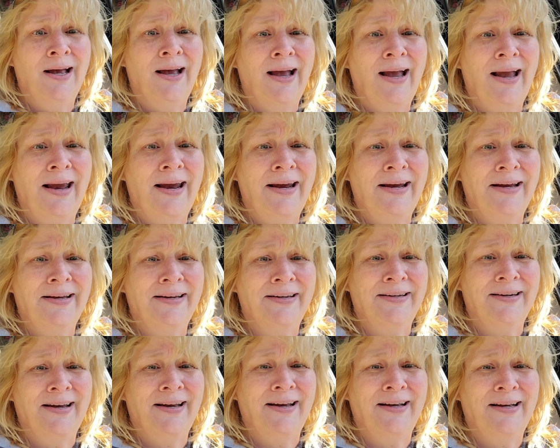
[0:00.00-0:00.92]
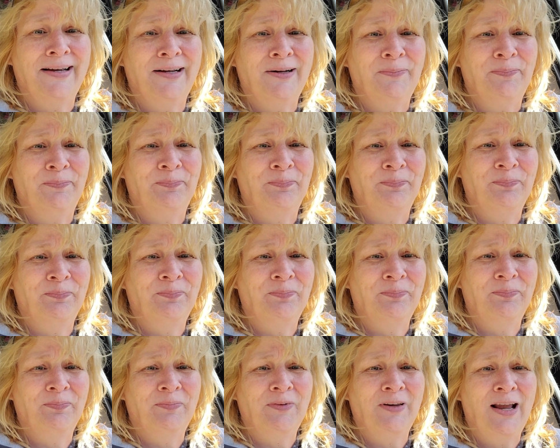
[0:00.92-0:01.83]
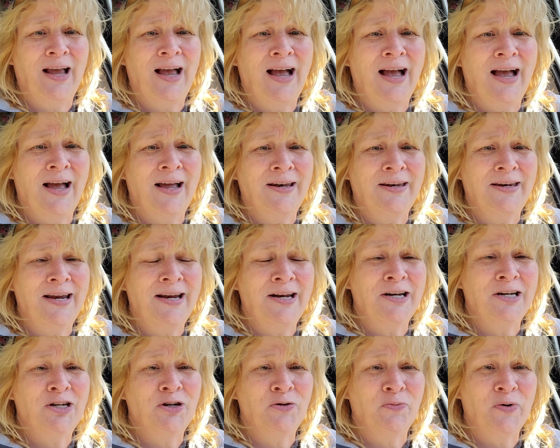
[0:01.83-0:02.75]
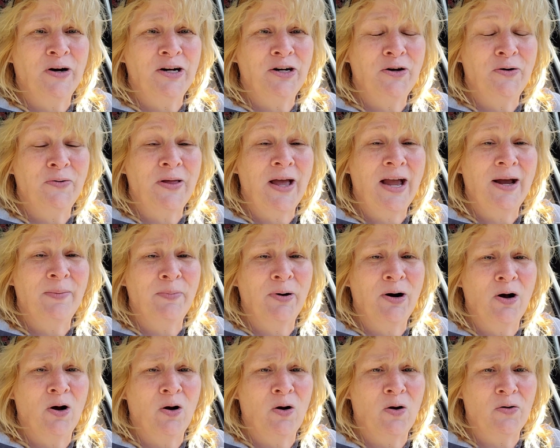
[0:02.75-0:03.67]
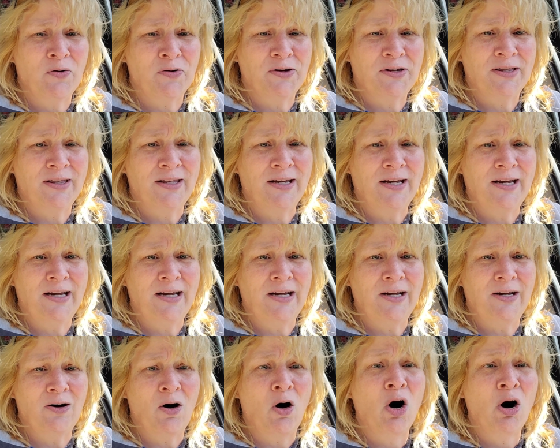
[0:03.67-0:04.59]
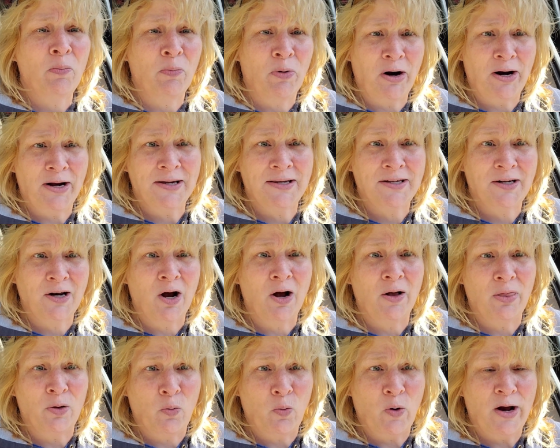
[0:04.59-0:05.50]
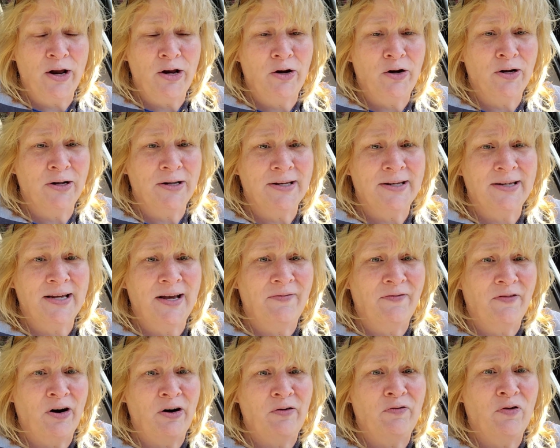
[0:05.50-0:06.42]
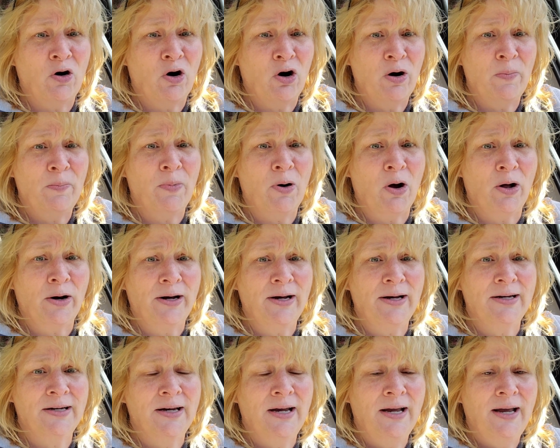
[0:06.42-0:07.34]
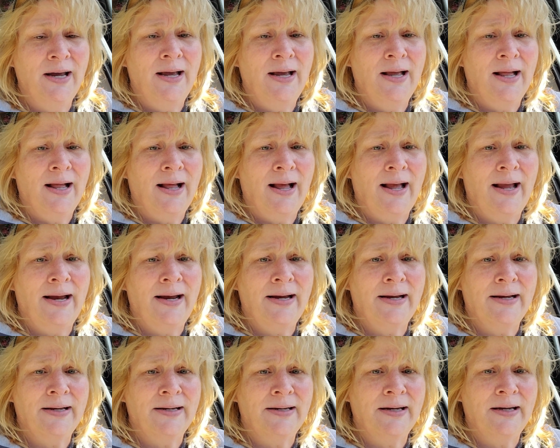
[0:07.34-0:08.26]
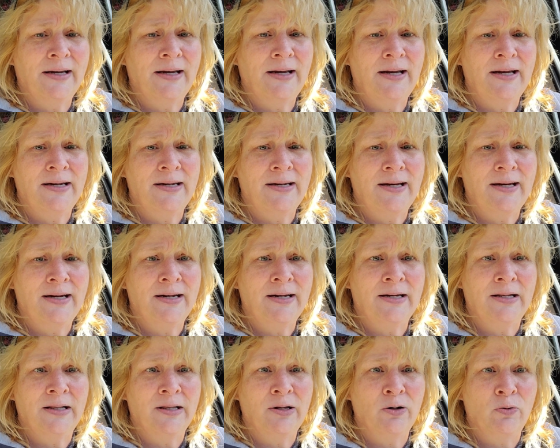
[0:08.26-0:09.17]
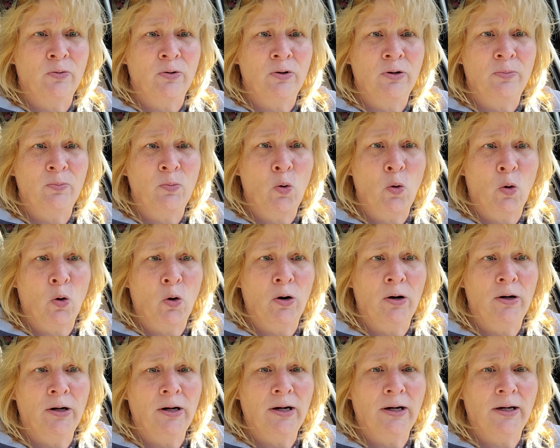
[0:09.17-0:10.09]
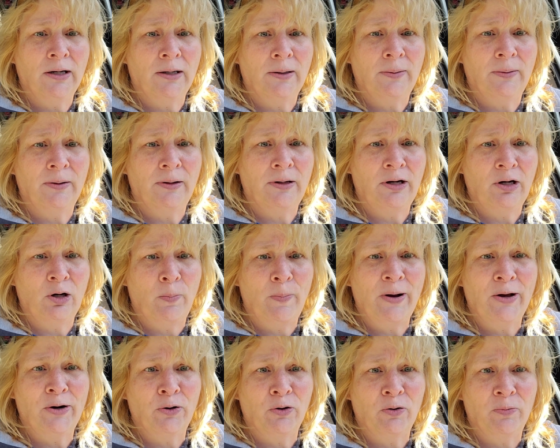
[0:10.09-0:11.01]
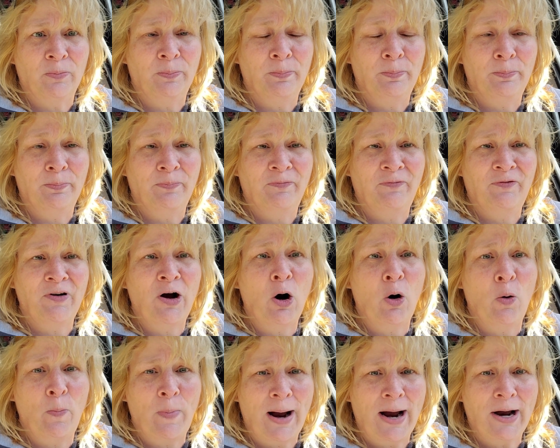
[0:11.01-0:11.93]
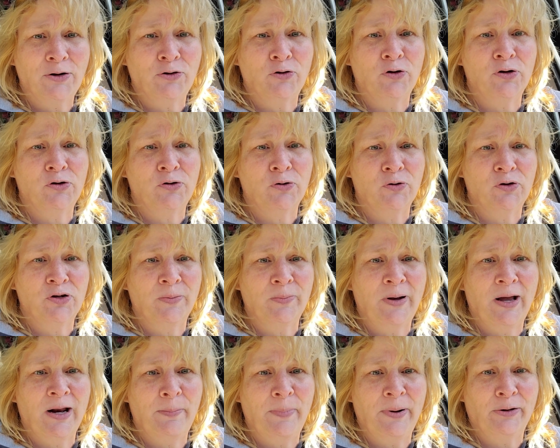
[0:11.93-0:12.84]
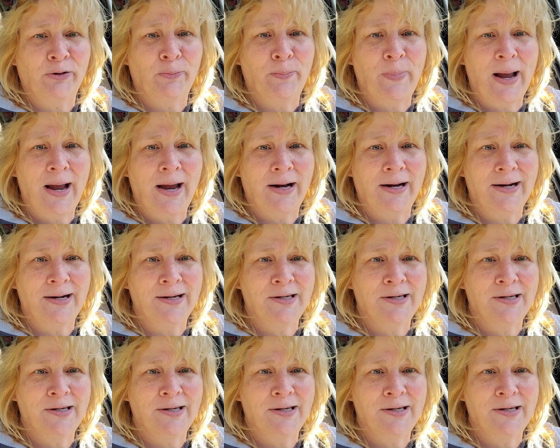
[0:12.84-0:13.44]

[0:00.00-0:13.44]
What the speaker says: And I needed to redo that because the armrest got in the way. You couldn't sit very far up on it. And it needed a little more, better foam mattress or some kind of better padding.